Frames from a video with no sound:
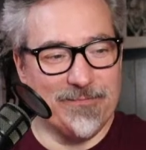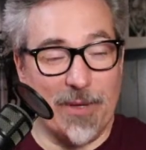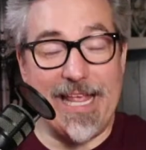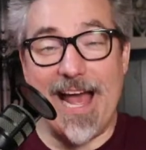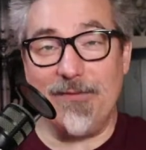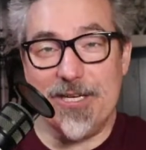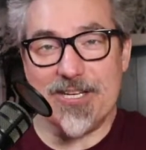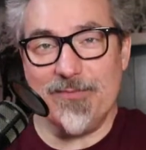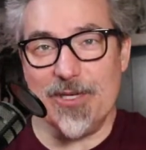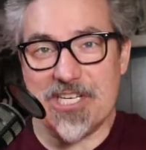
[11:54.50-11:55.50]
yeah, we
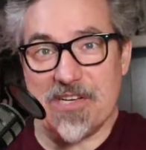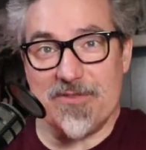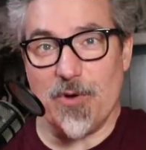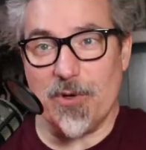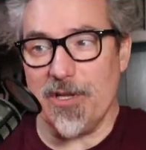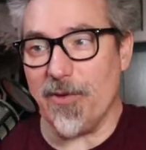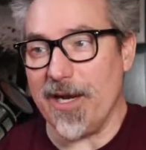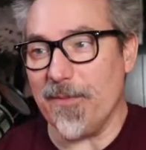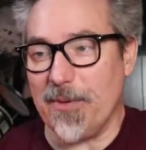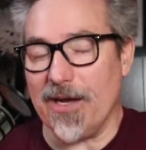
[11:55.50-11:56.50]
should totally
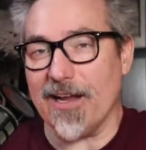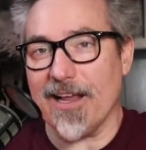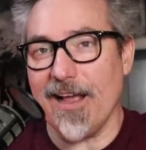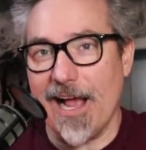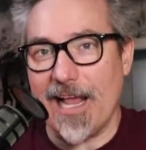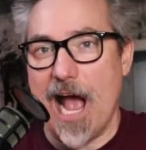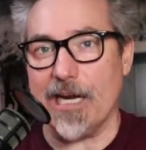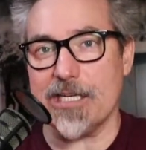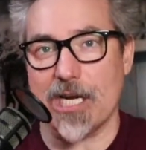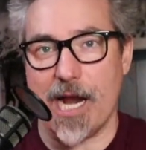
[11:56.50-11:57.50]
write up a
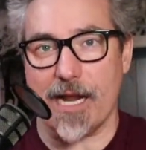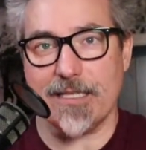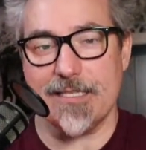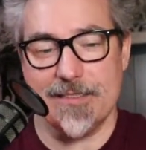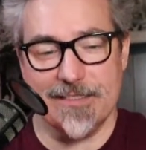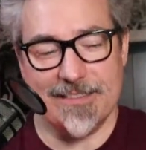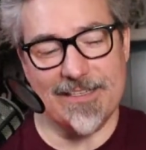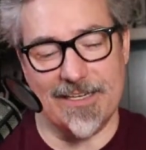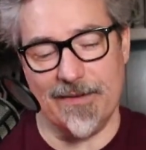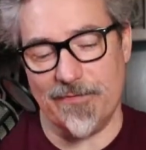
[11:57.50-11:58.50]
contract
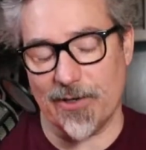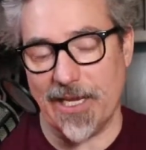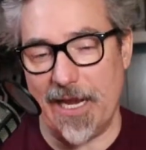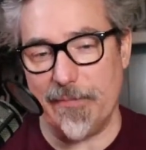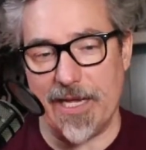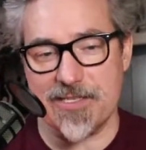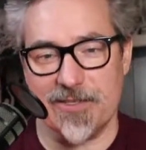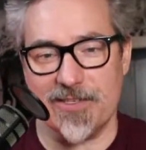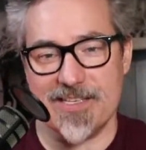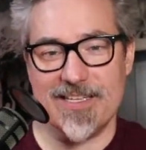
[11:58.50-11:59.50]
for Game
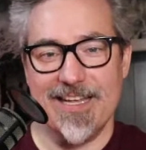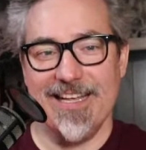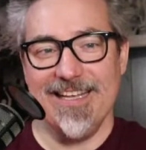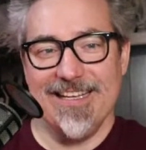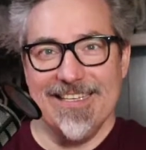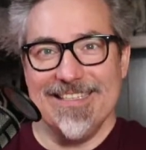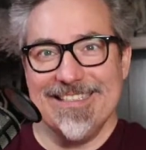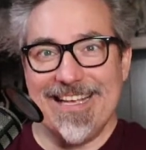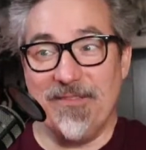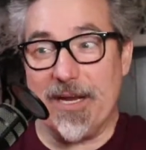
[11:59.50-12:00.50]
Masters.
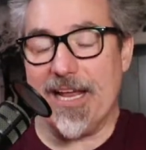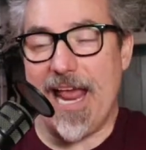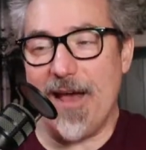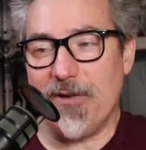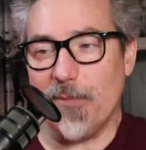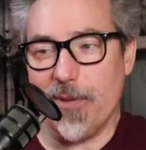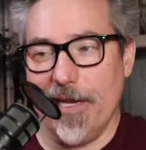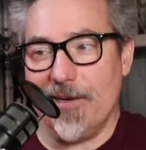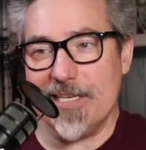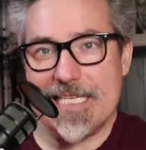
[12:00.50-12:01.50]
And we could have our
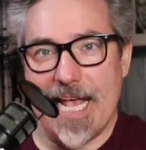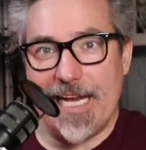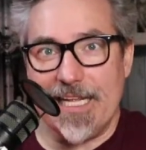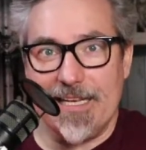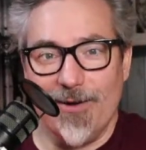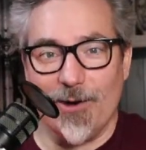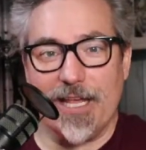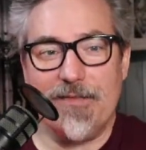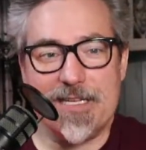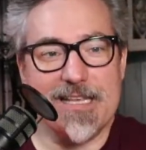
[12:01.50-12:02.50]
players sign it or
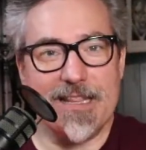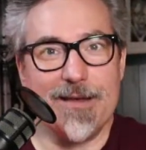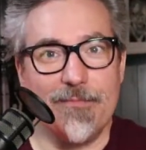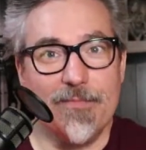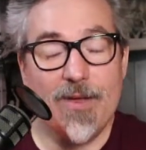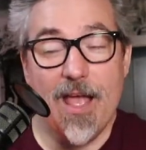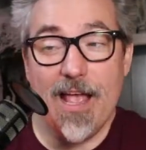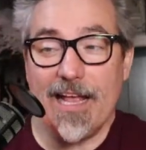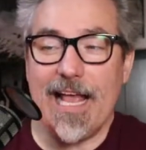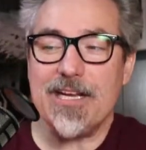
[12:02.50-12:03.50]
give it to them.
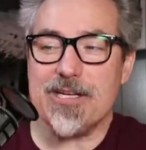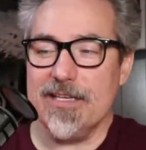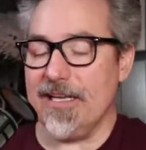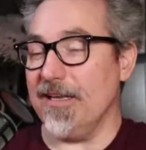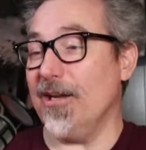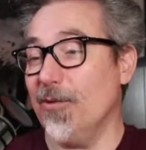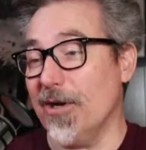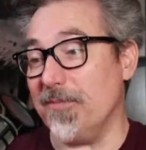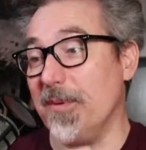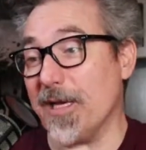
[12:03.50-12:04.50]
Actually, you know what would be